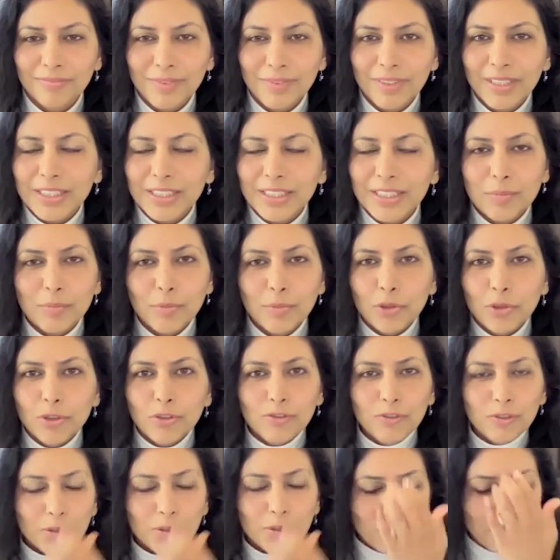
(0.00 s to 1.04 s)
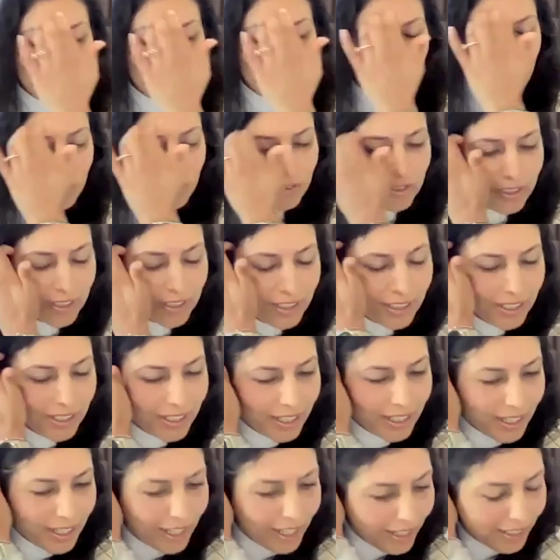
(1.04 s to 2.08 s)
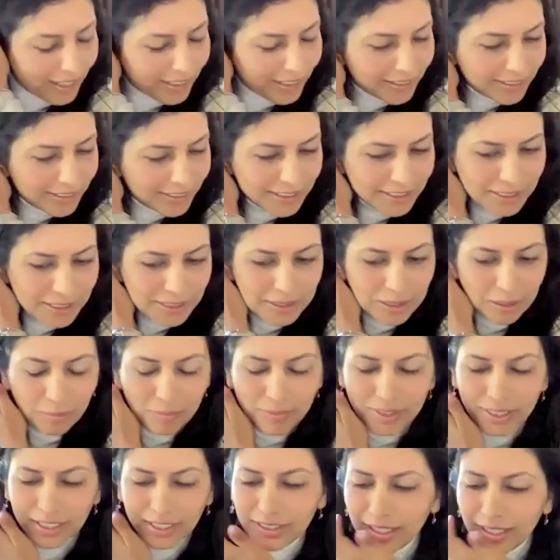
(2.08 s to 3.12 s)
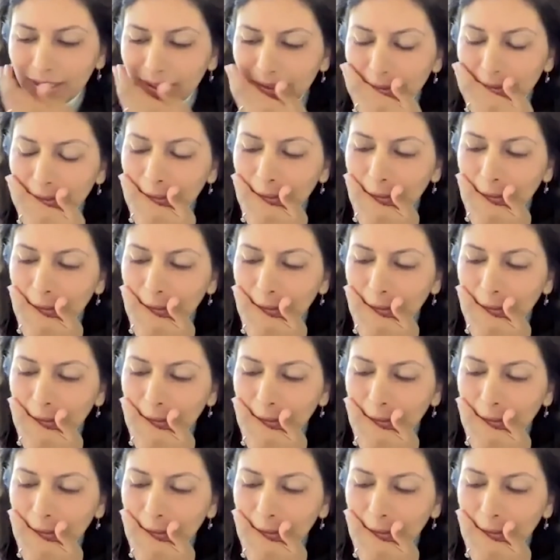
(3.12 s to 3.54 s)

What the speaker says: That's a beautiful question. And this is something that